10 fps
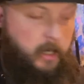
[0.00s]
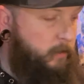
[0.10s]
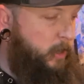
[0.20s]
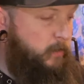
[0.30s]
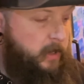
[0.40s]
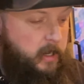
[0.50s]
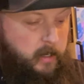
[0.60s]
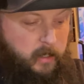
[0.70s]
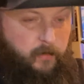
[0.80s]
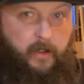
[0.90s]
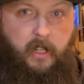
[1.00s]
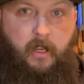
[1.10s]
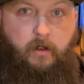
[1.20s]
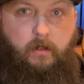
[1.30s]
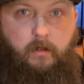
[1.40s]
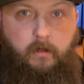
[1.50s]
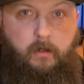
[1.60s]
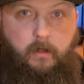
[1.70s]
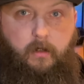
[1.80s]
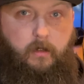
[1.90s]
going to be over here in the video.
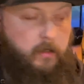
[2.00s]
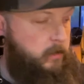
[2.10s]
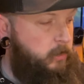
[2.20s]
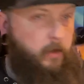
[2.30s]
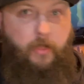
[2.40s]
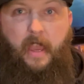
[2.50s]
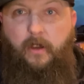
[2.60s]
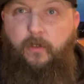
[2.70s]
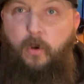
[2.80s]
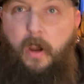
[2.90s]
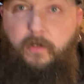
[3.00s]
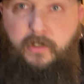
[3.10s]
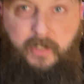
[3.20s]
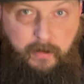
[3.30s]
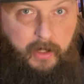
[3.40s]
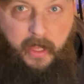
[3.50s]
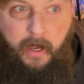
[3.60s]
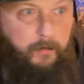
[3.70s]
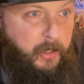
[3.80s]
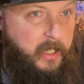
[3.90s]
So thank whoever sent me
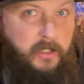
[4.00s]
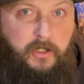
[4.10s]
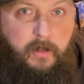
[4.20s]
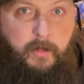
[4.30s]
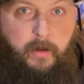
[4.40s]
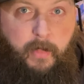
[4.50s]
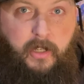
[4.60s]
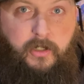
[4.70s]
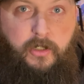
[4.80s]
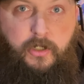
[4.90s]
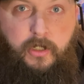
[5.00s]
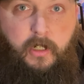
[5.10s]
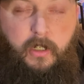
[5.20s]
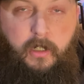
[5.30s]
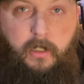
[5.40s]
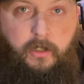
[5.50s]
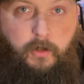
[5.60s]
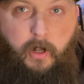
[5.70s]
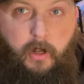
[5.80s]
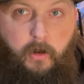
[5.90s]
that, please send me a message so
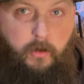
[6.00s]
I know